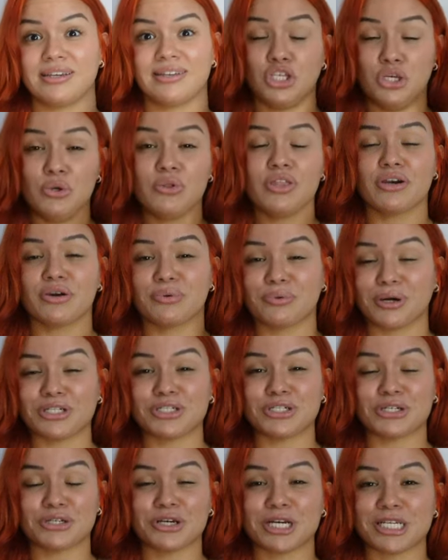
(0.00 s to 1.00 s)
You that are
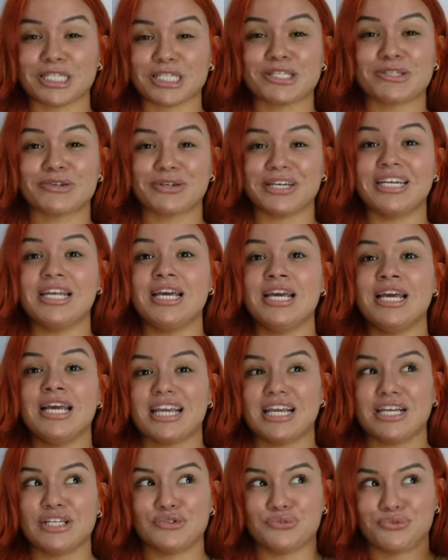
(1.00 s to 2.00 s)
watching across the screen,
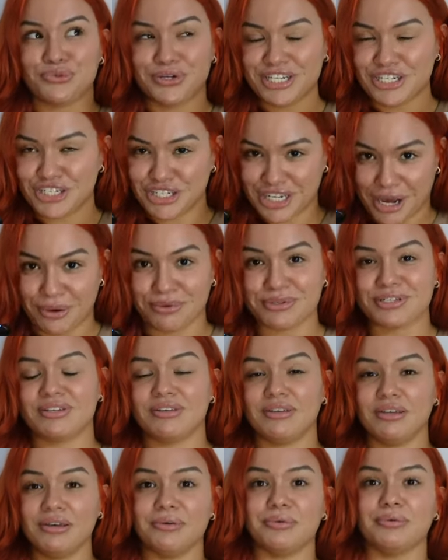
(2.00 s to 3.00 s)
he's reaching out to
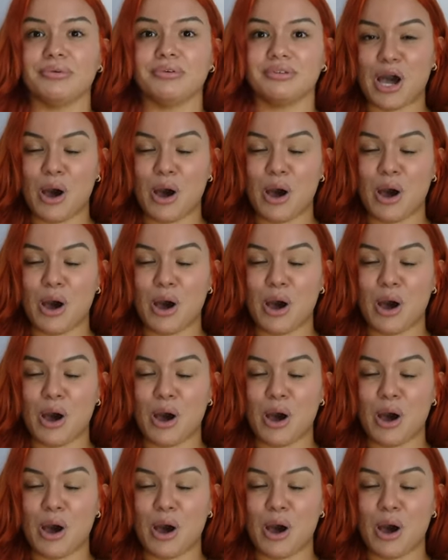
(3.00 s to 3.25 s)
you.